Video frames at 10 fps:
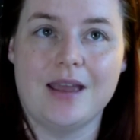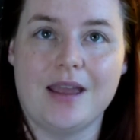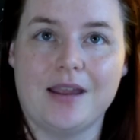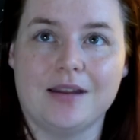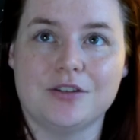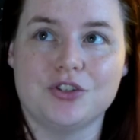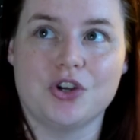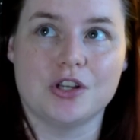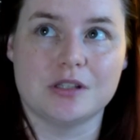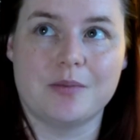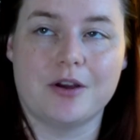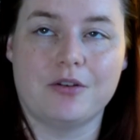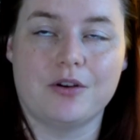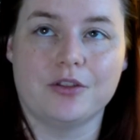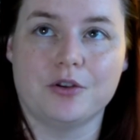and she calls them
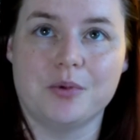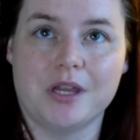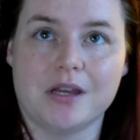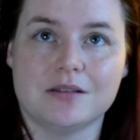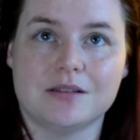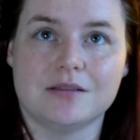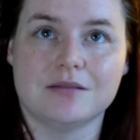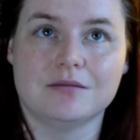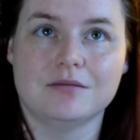out on their BS